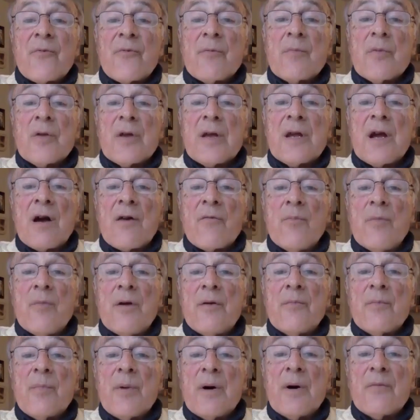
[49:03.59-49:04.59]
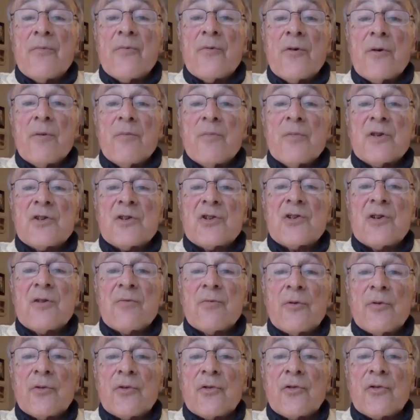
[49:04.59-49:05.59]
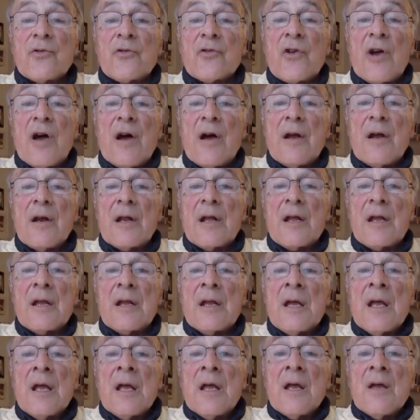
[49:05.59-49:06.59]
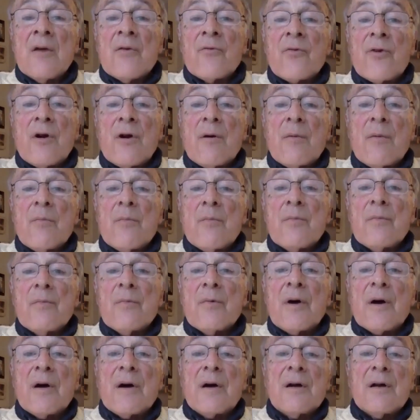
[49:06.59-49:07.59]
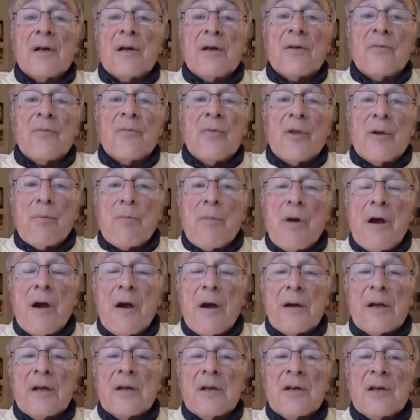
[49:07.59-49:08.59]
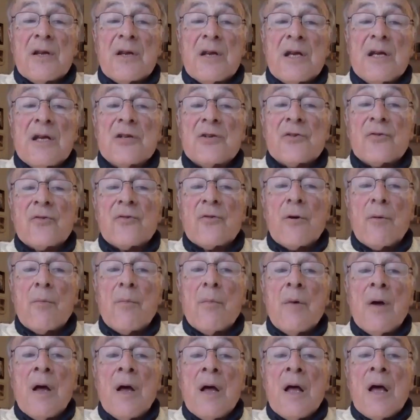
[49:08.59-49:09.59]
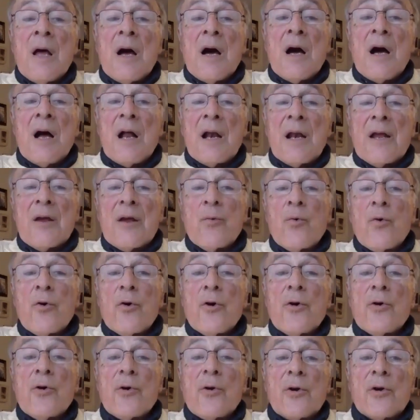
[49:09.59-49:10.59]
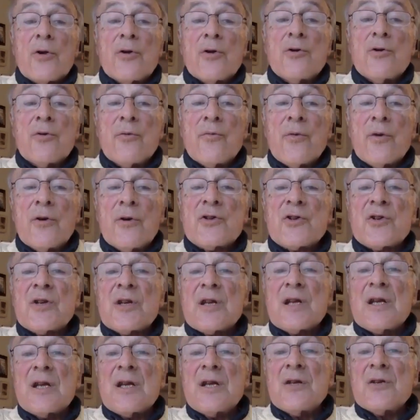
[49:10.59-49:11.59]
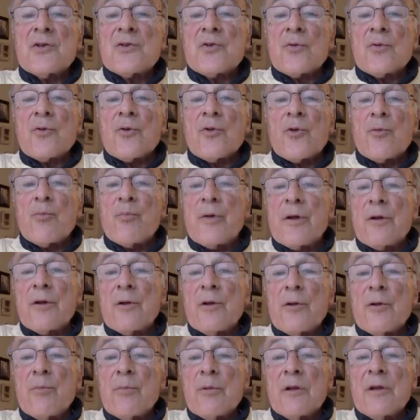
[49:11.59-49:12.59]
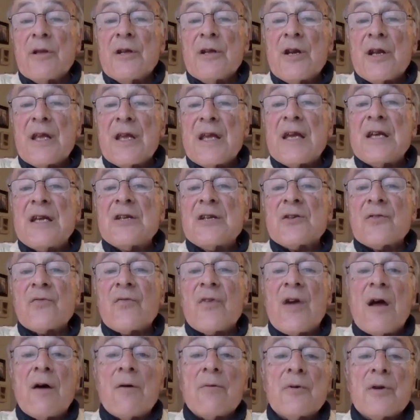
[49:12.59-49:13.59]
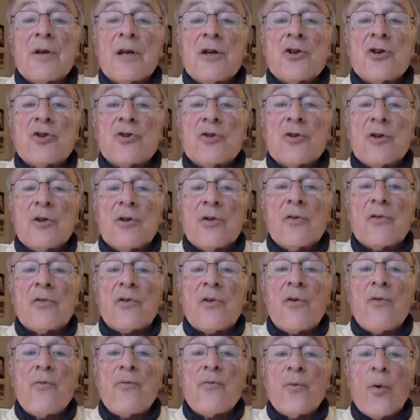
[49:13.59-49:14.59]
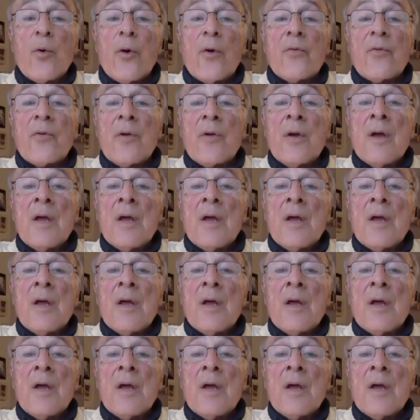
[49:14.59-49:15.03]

from the government, but from the civil society, from, uh, in the American case, from Hollywood or universities or the Bill and Melinda Gates Foundation and so forth.